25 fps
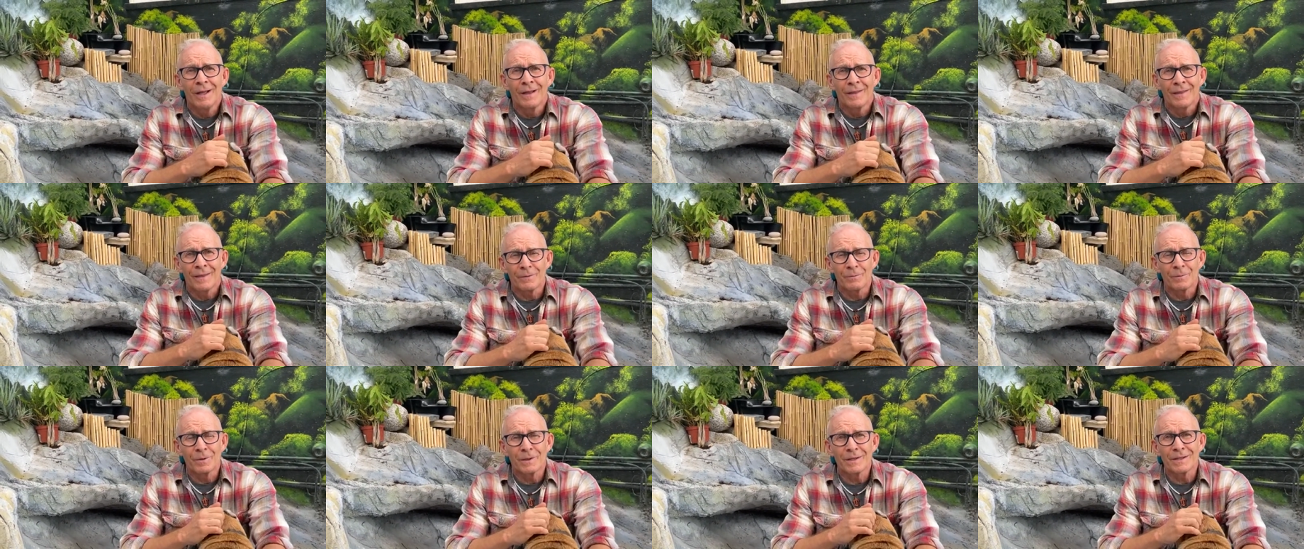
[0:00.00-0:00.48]

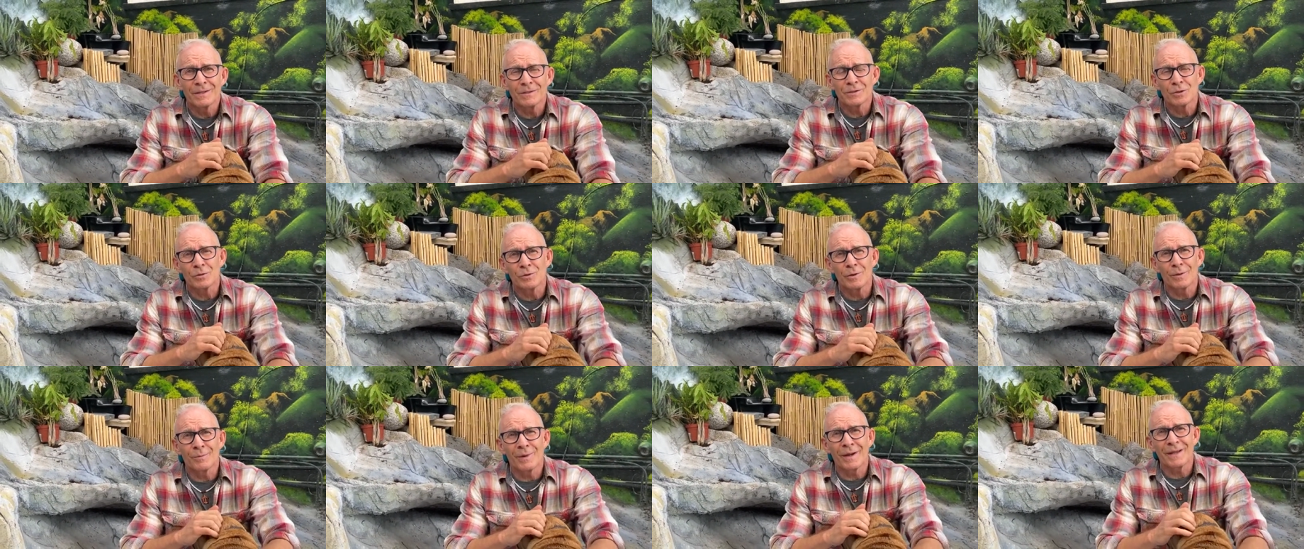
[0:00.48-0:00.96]
They really
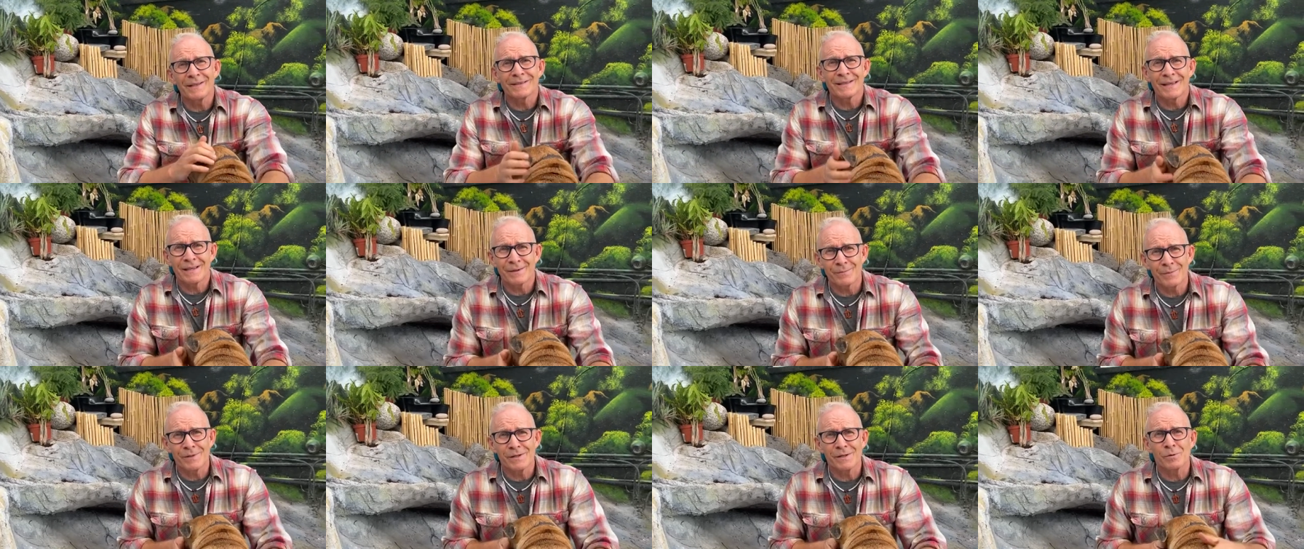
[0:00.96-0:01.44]
do, it might
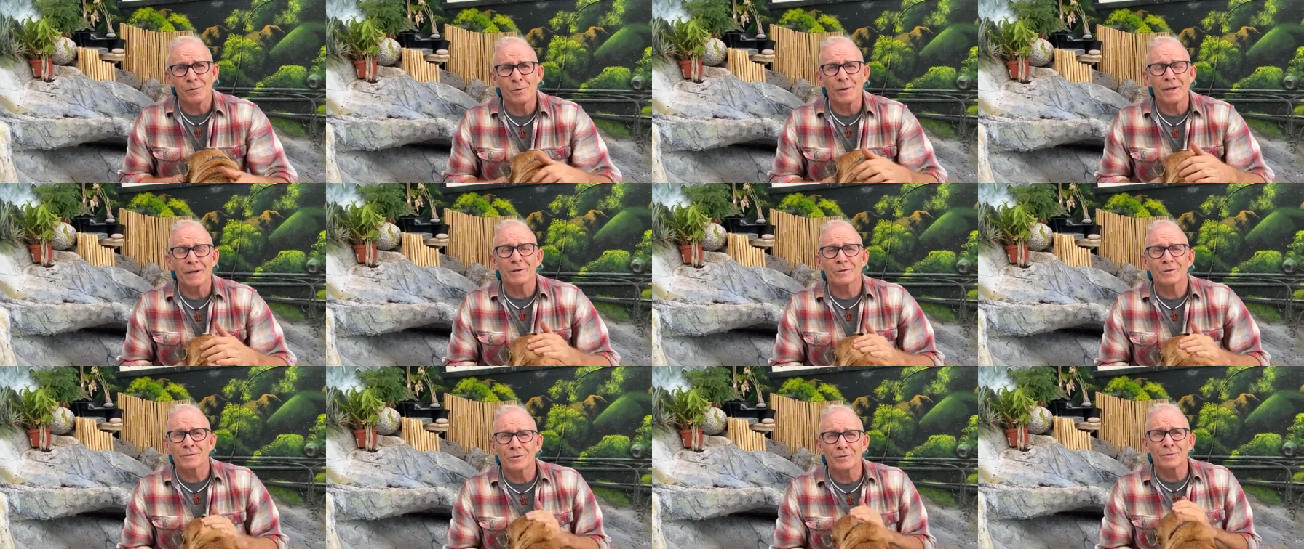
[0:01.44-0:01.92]
take me a week
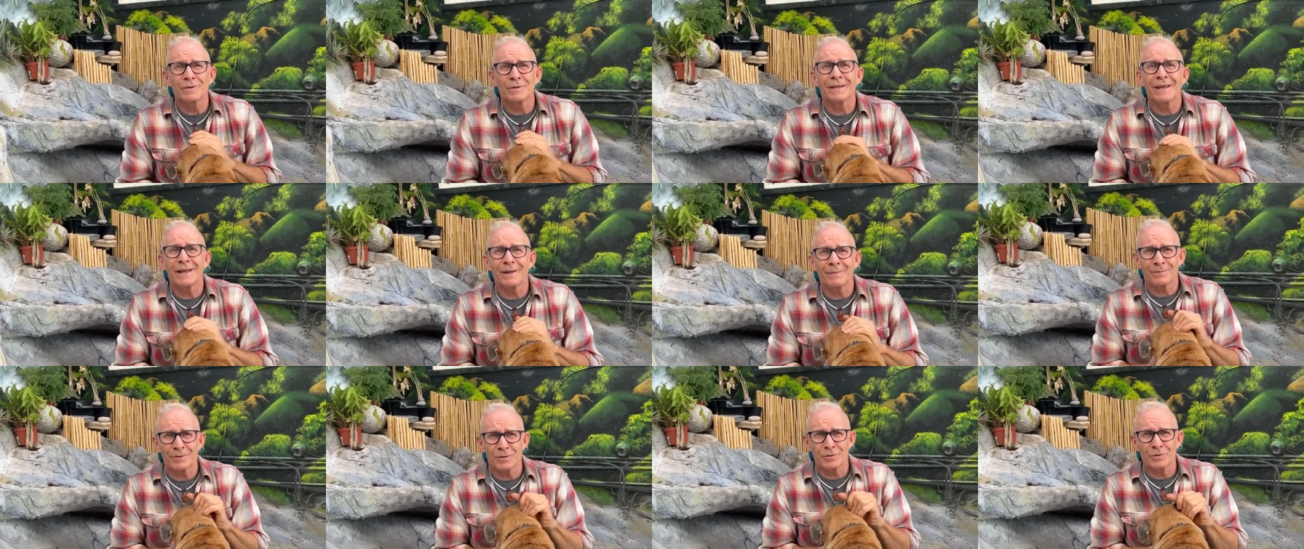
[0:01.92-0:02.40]
or two to
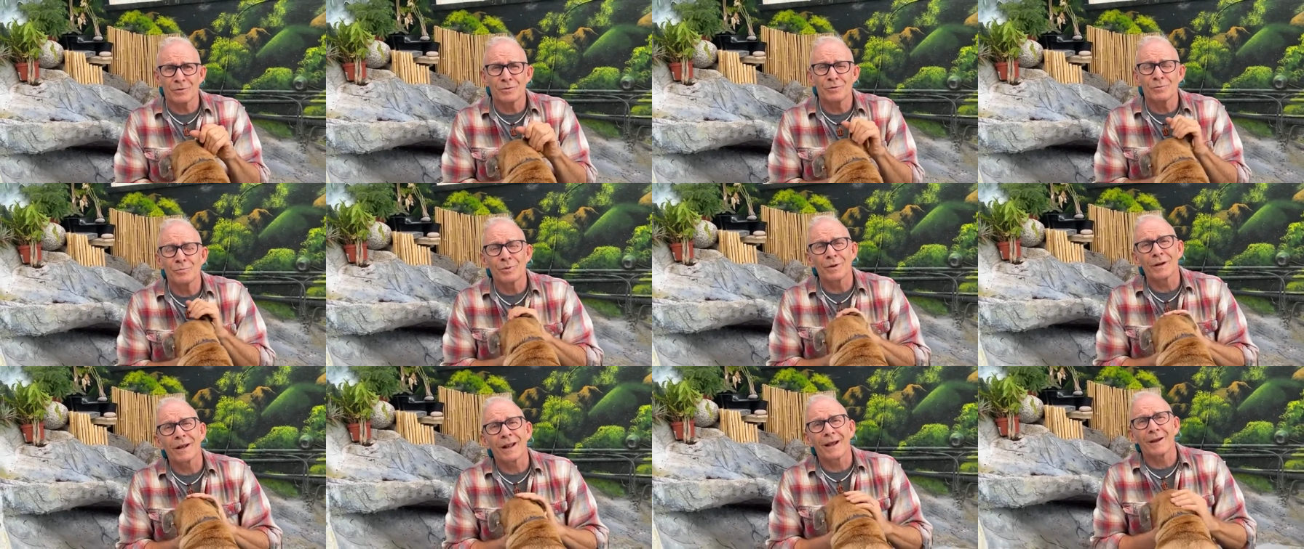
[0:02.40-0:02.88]
get to you,
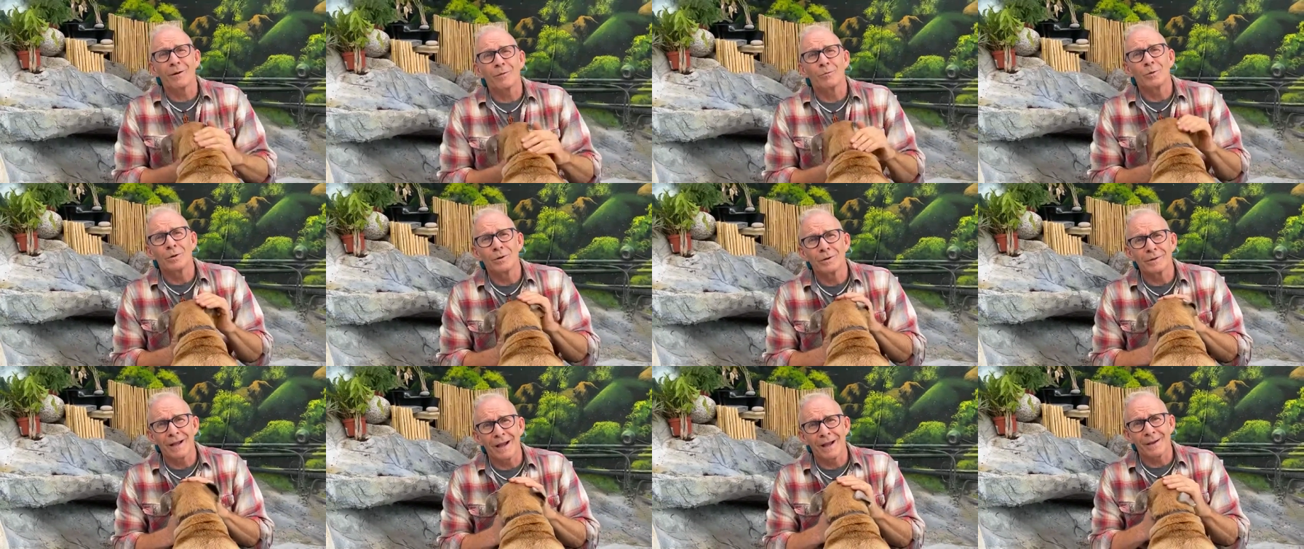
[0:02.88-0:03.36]
but I
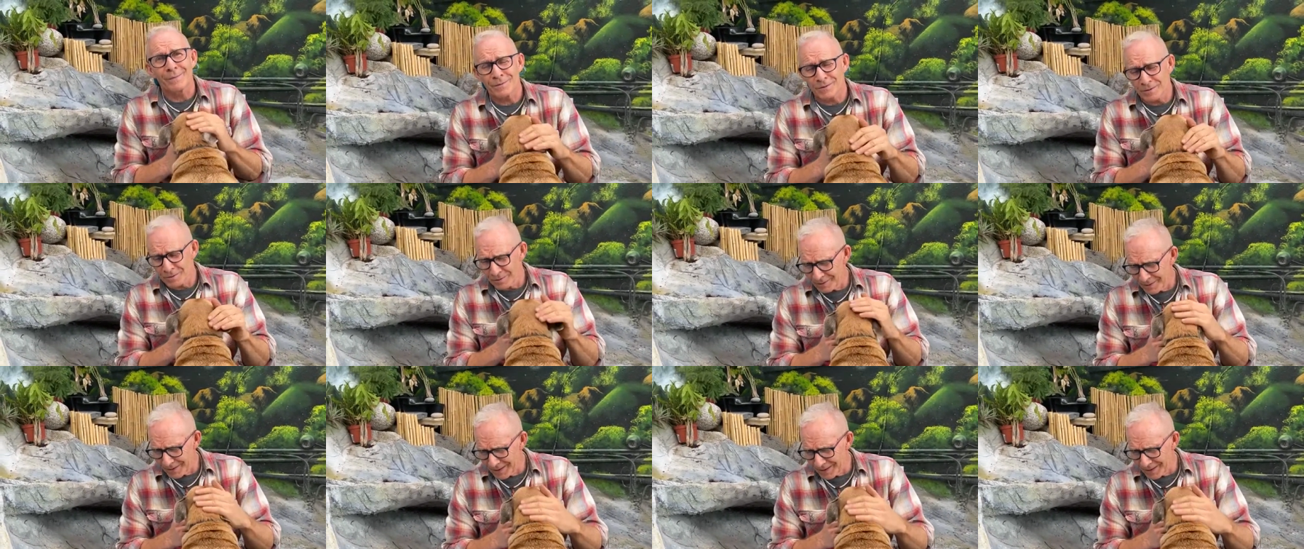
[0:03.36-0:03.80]
will absolutely